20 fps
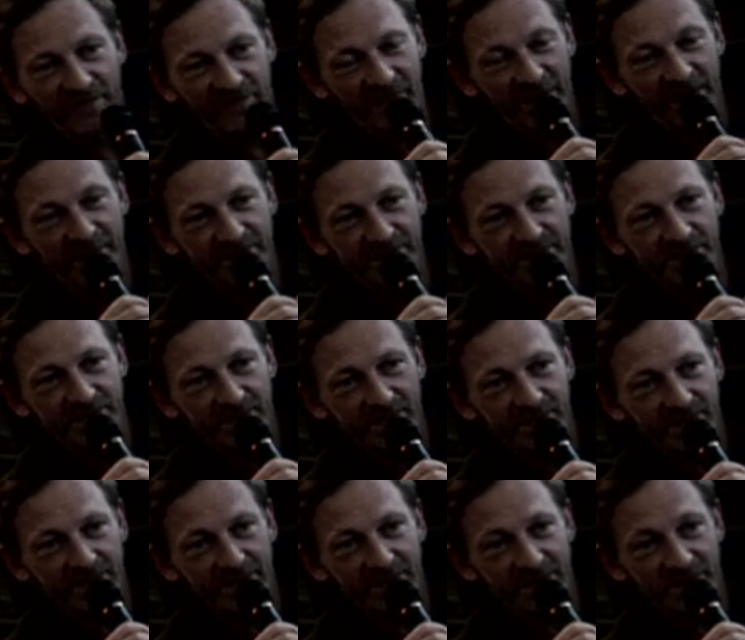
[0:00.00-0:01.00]
in fact,
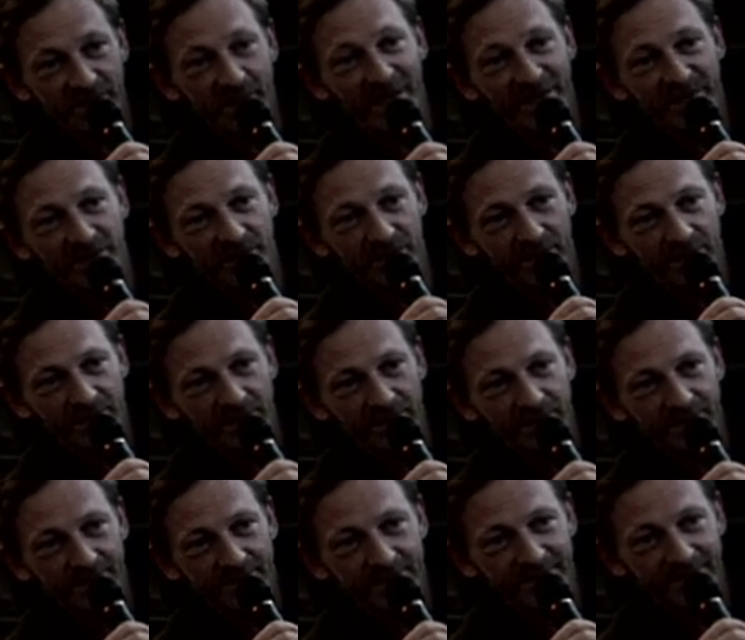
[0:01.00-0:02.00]
is better.
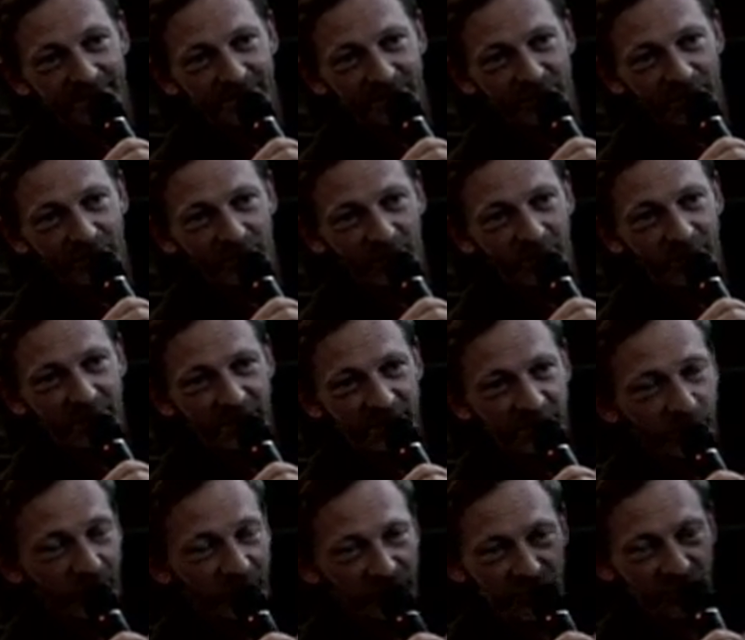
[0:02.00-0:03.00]
So, but
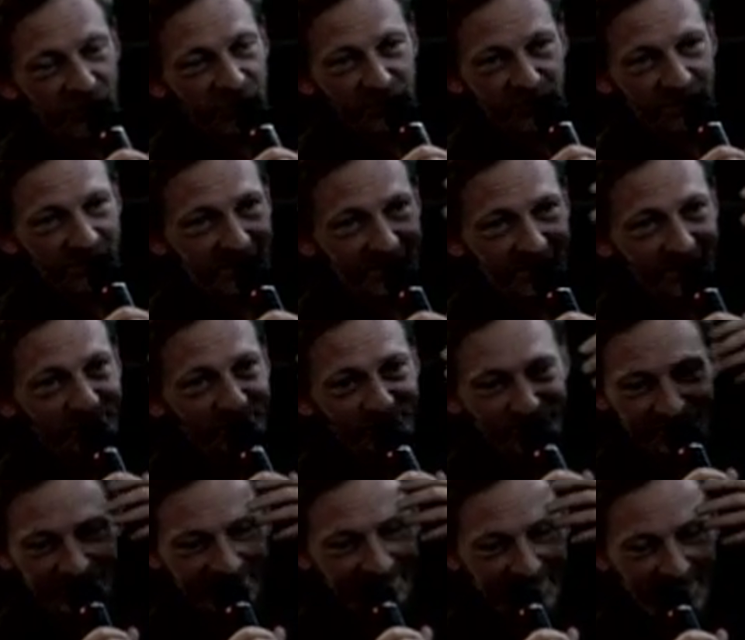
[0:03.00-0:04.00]
it was just
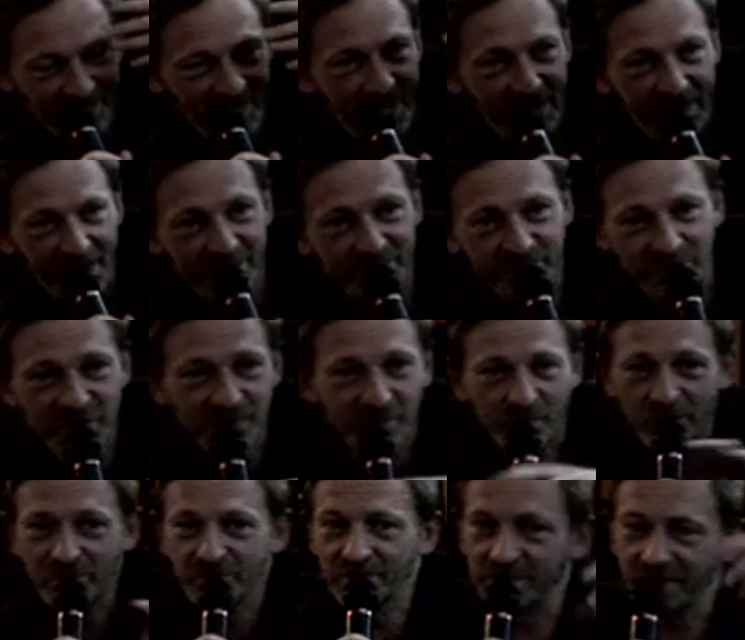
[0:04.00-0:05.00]
at the
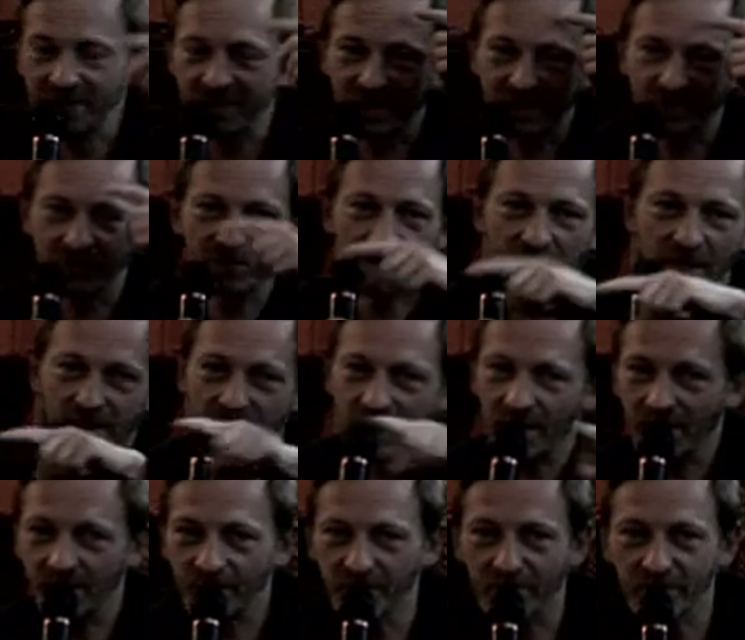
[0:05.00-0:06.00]
spot that I thought, hey,
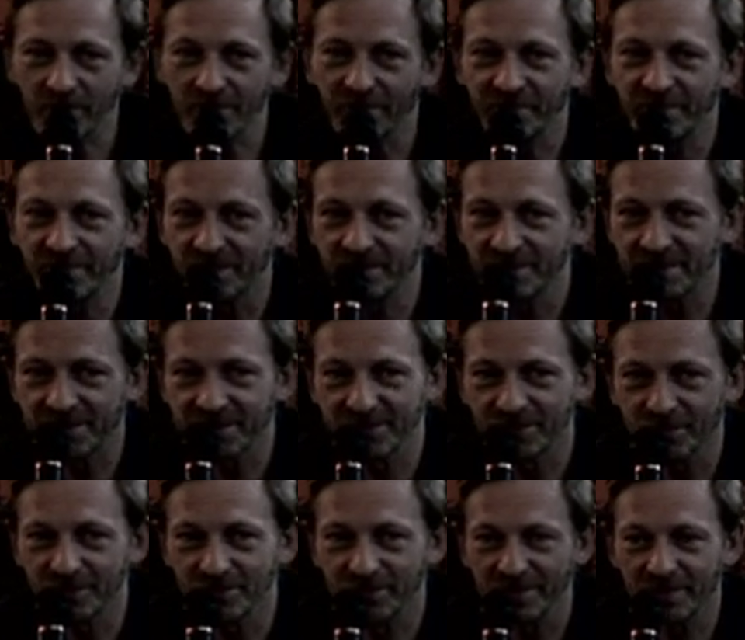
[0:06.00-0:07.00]
I'm going to film this
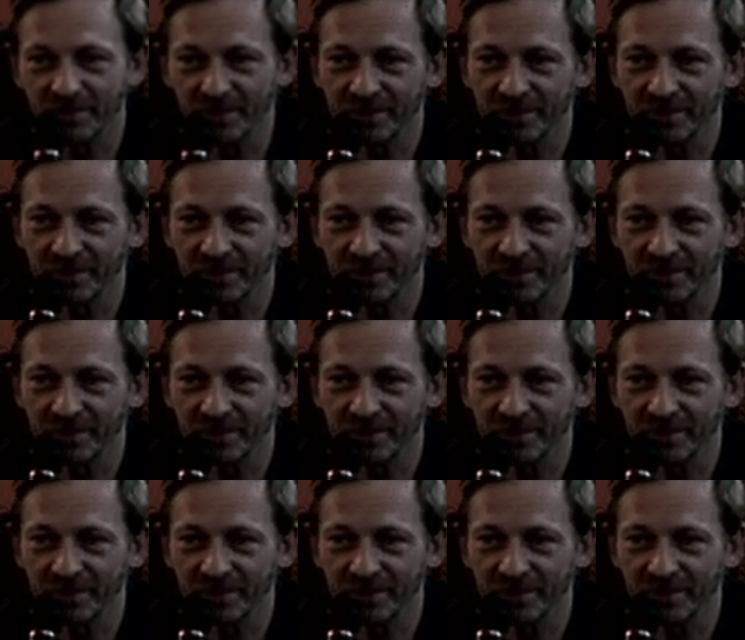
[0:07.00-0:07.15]
too.